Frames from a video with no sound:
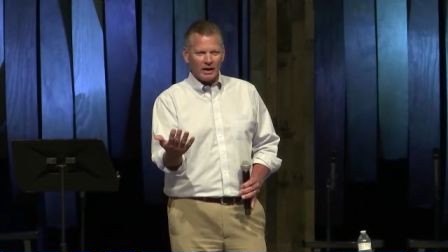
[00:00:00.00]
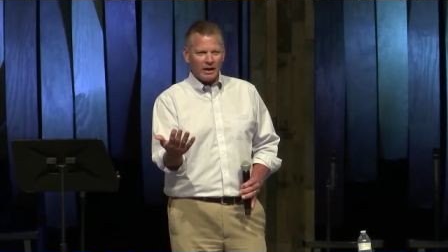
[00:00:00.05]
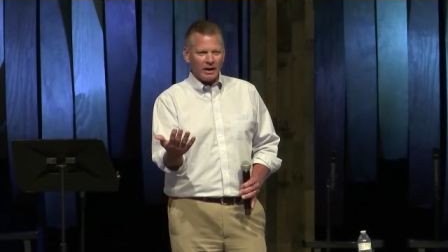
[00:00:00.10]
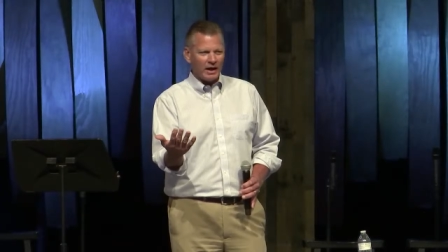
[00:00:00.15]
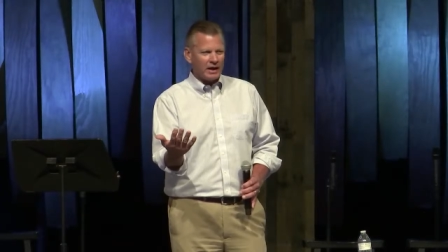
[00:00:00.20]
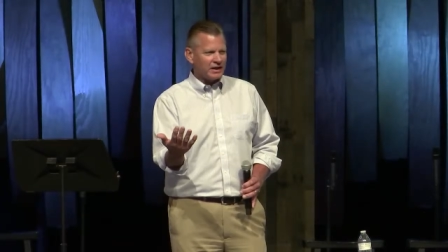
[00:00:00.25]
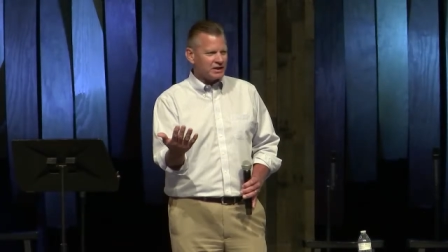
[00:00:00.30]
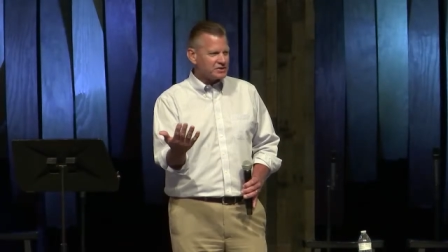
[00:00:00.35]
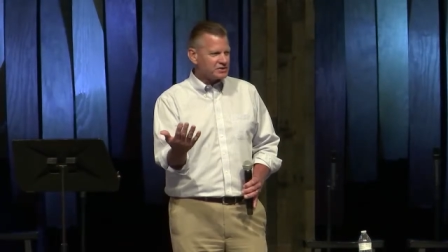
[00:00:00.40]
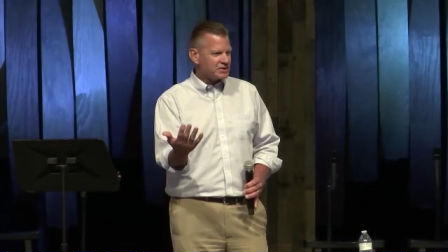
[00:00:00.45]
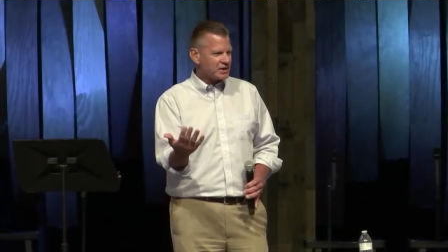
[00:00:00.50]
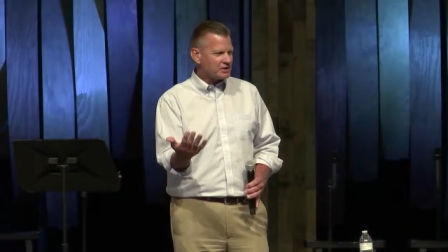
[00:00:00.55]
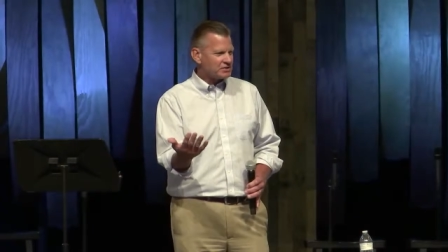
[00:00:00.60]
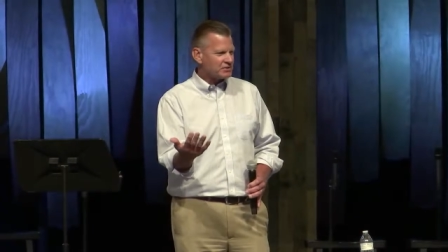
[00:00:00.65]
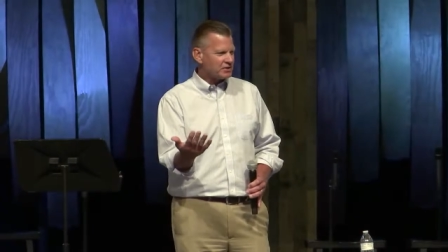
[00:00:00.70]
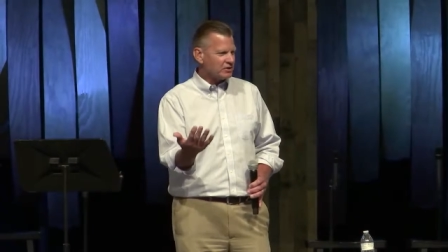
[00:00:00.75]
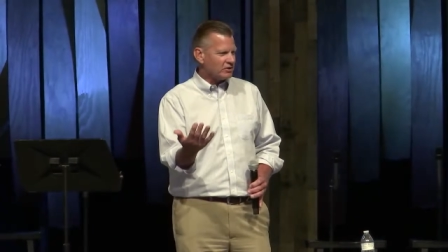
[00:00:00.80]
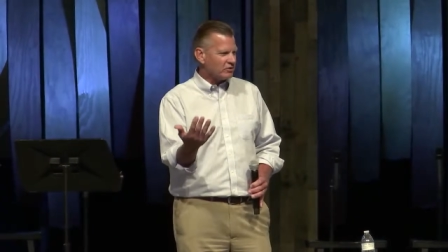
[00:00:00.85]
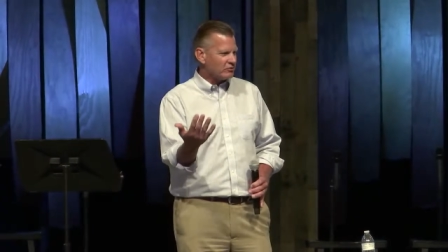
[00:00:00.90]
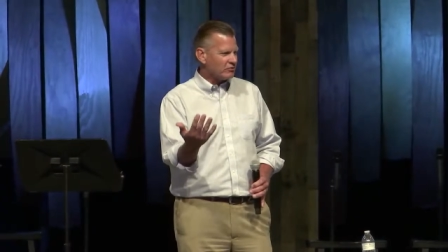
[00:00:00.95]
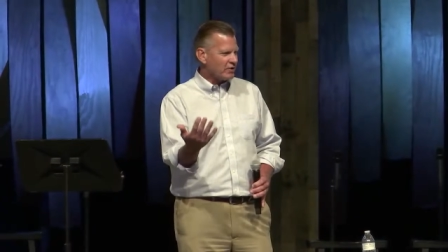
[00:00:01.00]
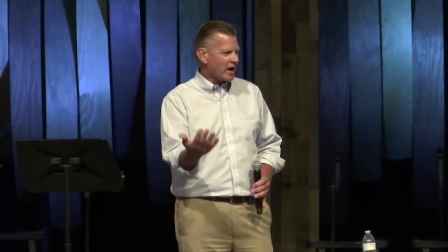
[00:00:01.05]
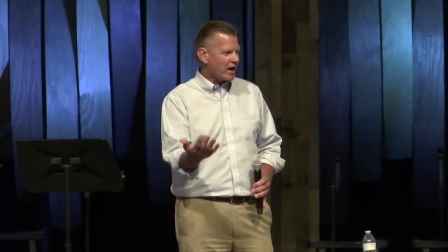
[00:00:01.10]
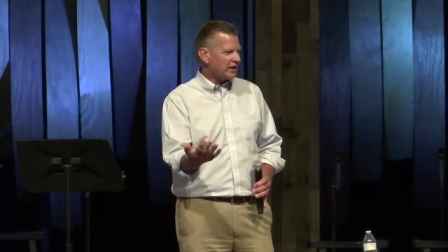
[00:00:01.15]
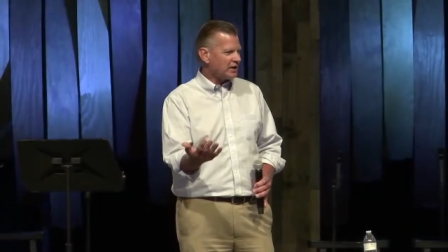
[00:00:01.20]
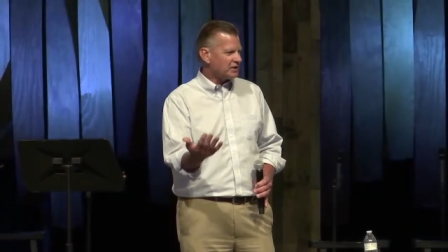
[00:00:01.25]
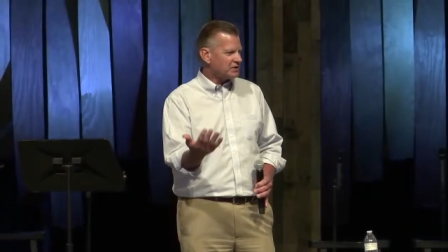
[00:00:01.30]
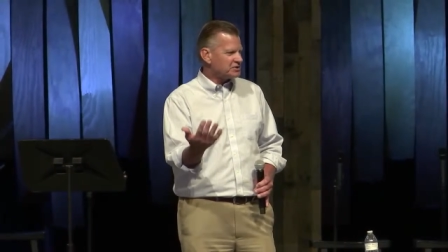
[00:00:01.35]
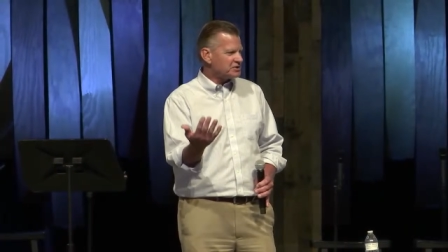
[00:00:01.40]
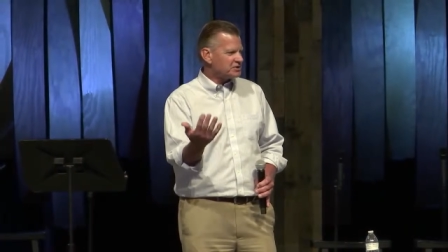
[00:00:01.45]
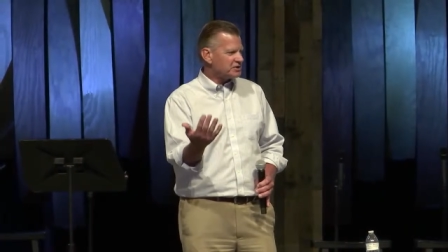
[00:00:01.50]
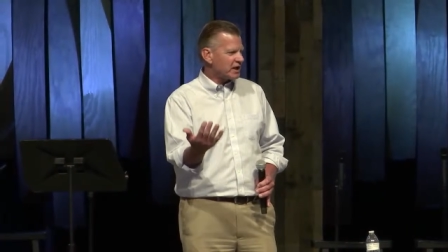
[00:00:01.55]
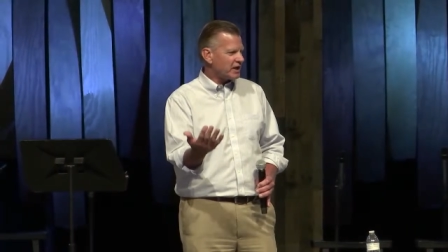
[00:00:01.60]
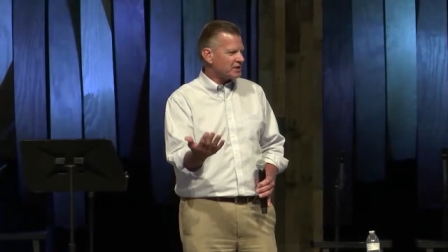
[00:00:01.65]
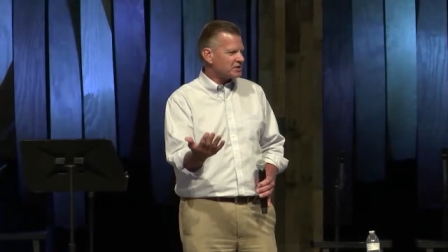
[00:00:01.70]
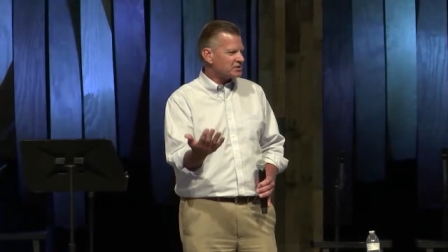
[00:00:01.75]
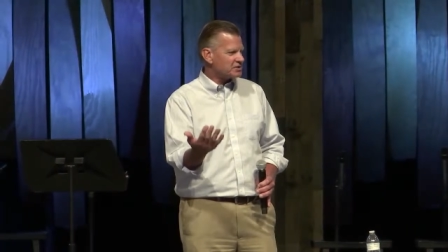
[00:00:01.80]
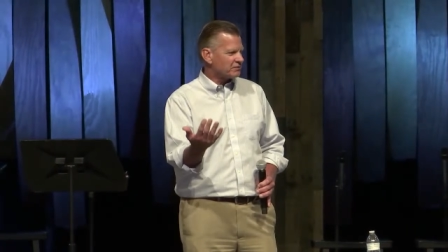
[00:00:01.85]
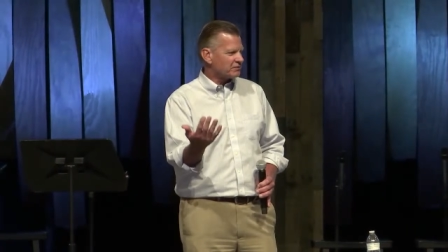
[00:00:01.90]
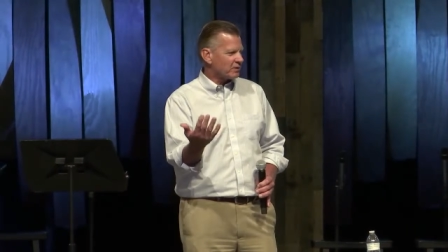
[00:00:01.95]
and it says the United
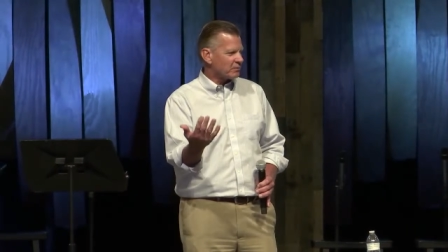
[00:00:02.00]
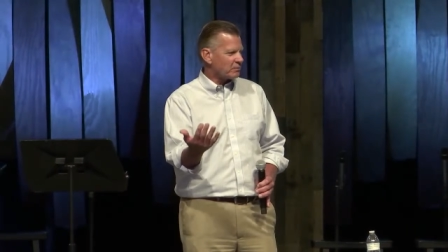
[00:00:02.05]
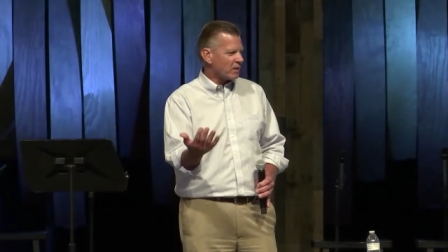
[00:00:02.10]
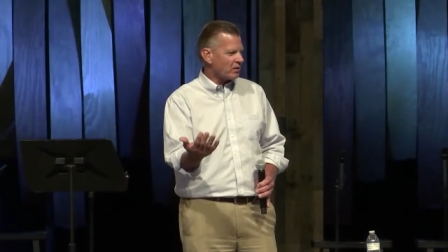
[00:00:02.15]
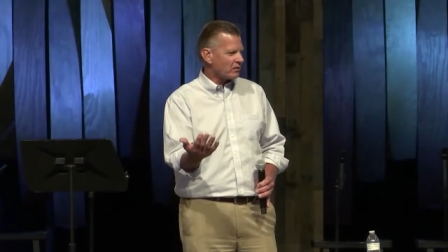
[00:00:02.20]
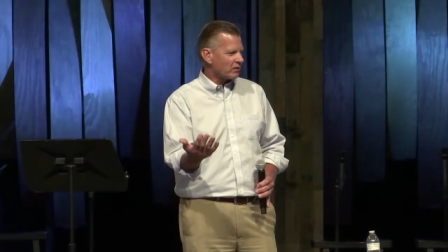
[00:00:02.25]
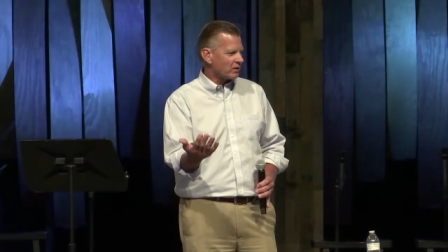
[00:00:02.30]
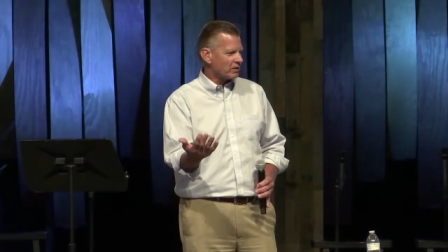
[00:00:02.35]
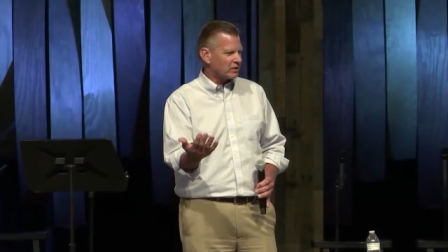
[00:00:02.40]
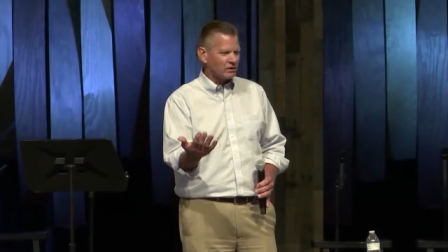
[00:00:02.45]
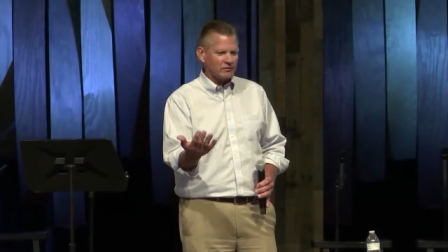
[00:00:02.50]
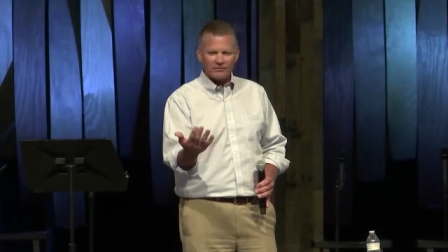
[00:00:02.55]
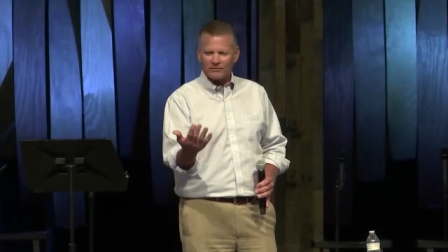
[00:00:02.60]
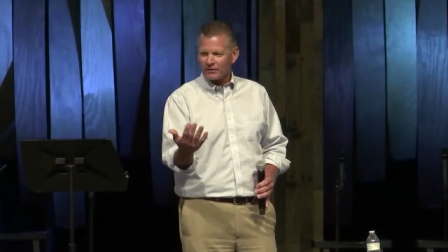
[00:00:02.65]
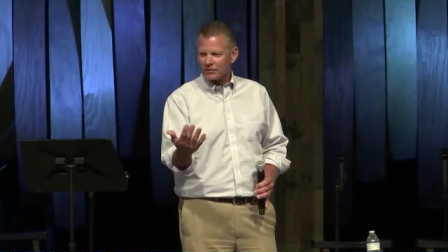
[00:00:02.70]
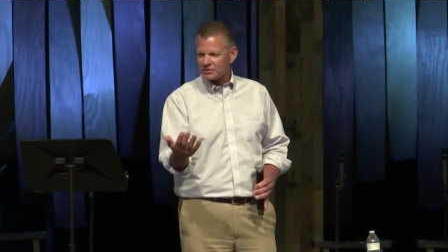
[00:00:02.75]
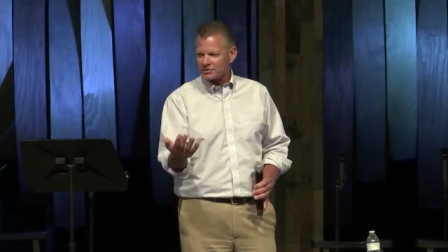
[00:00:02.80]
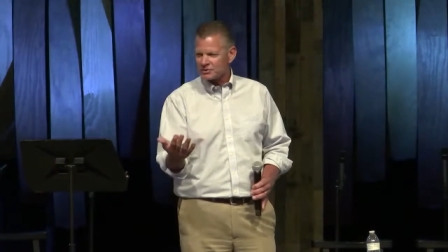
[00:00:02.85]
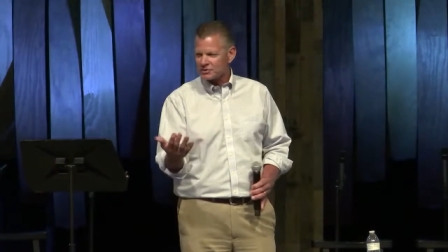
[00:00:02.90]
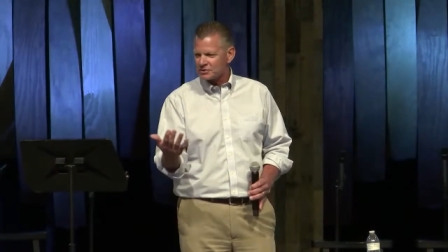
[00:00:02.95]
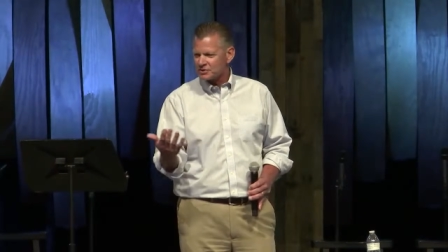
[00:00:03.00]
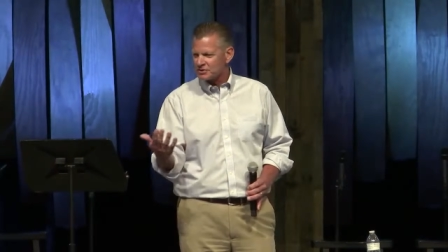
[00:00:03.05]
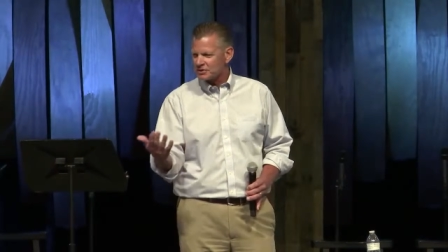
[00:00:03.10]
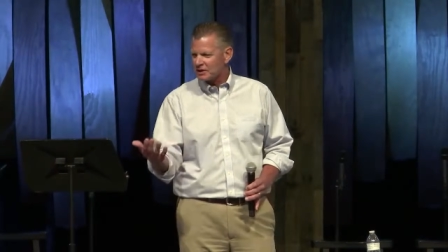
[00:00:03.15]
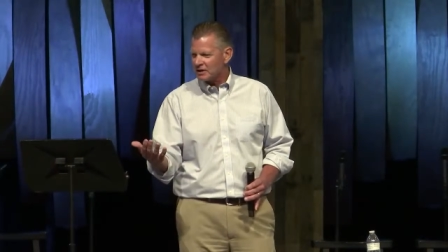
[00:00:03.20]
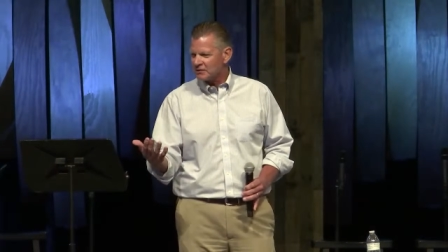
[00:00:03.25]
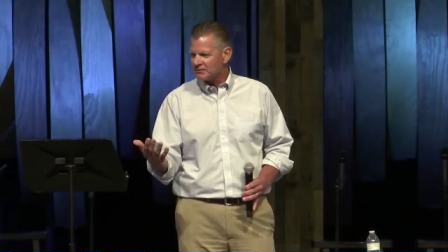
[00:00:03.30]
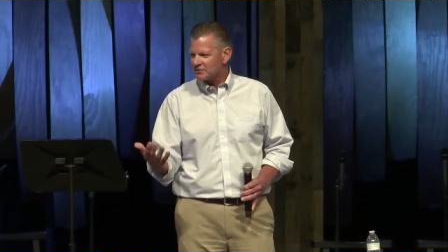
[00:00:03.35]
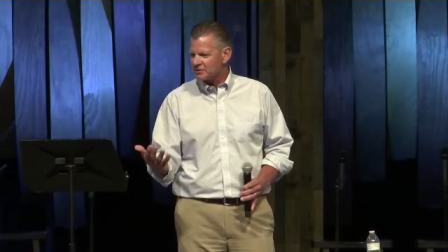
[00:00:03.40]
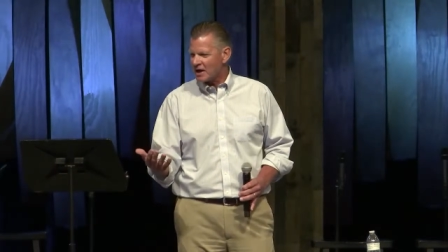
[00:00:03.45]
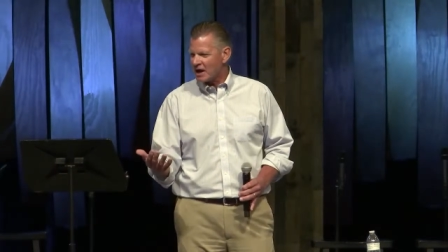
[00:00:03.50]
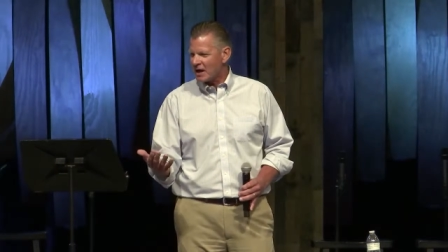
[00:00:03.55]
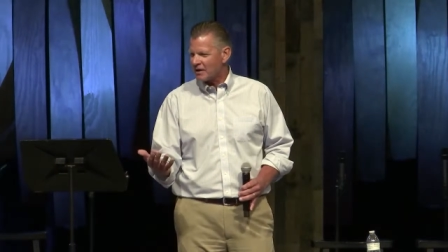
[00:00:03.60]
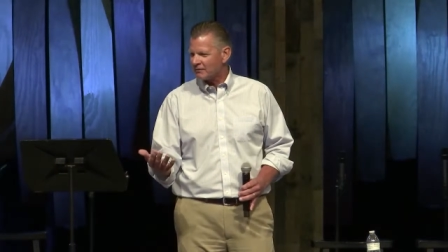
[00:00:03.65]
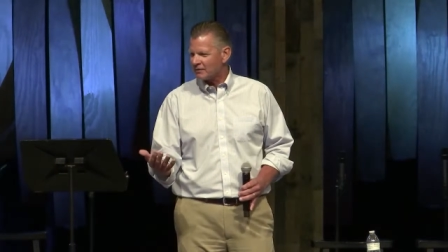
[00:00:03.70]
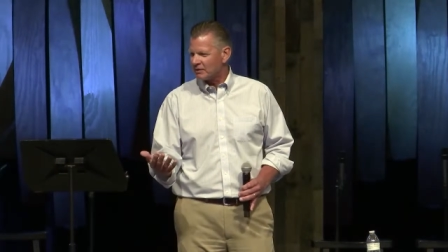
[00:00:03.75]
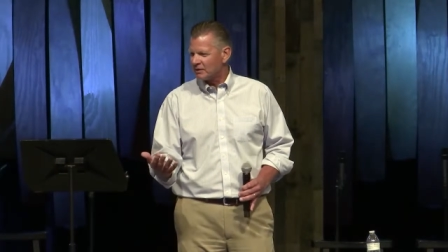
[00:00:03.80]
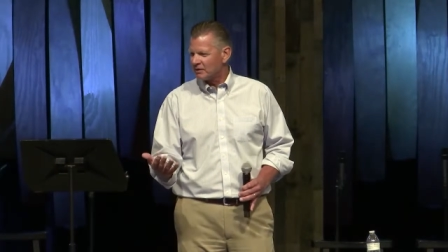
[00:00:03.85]
States of America versus Steve Javie.